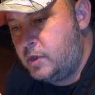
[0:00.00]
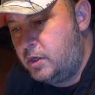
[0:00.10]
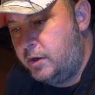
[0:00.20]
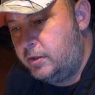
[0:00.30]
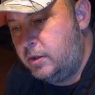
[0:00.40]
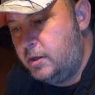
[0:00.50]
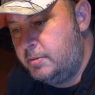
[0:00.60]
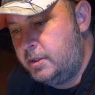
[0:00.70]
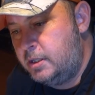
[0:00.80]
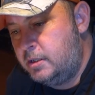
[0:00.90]
correct
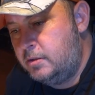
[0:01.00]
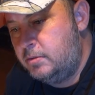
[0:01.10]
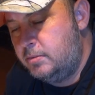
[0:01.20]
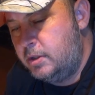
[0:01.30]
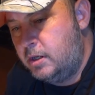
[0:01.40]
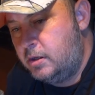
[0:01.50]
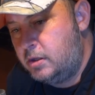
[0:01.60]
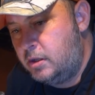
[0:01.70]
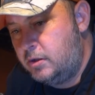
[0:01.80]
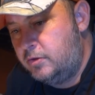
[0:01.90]
diameter. We know it's
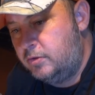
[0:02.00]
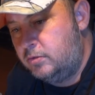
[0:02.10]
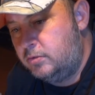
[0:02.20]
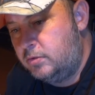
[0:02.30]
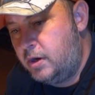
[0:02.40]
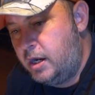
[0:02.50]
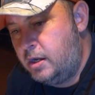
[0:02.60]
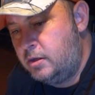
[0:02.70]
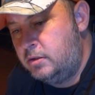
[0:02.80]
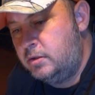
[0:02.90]
got the tall
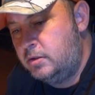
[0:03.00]
crown.